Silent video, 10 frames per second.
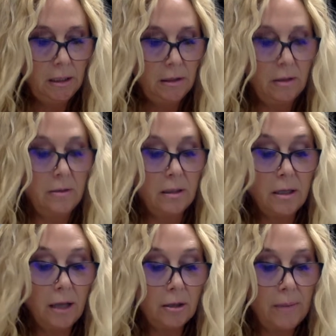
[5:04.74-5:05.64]
The
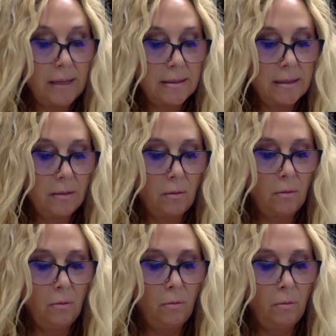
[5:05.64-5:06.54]
colored man said,
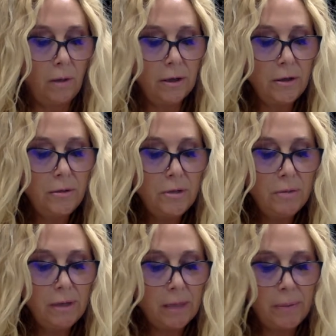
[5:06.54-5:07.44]
"What are you
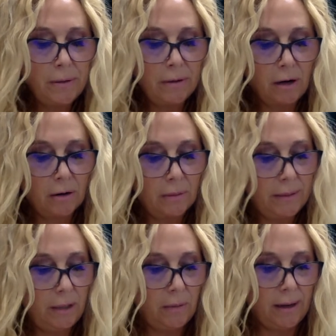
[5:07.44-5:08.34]
doing up here in Harlem
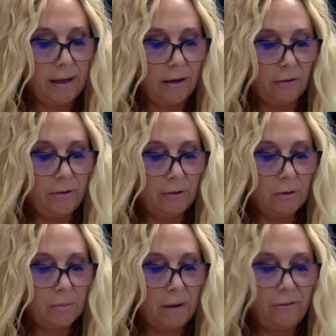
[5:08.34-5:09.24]
anyway, interfering
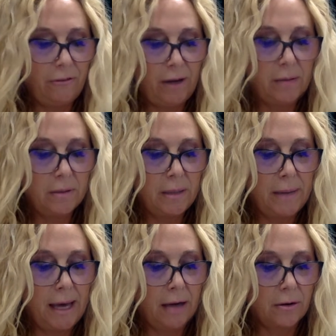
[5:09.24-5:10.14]
with my family
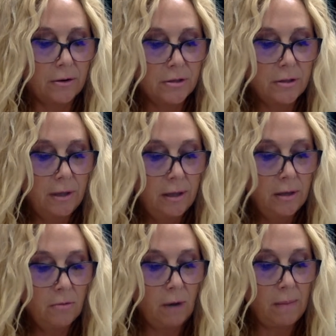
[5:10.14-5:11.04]
matters?"
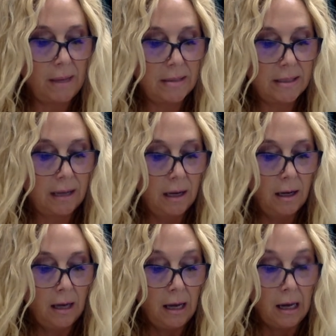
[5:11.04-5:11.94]
The white man said,
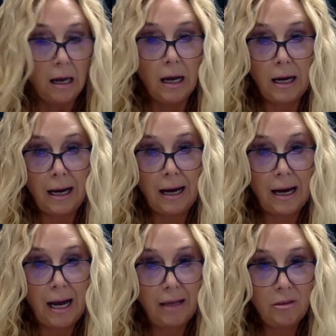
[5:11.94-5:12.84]

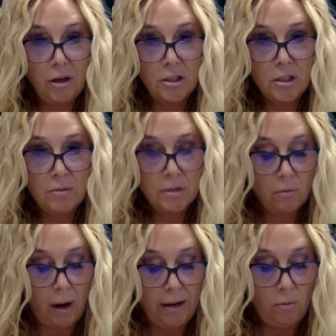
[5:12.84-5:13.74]
I thought she was a
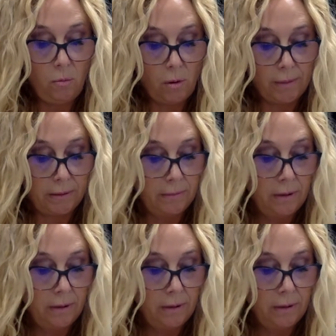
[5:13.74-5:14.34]
white woman."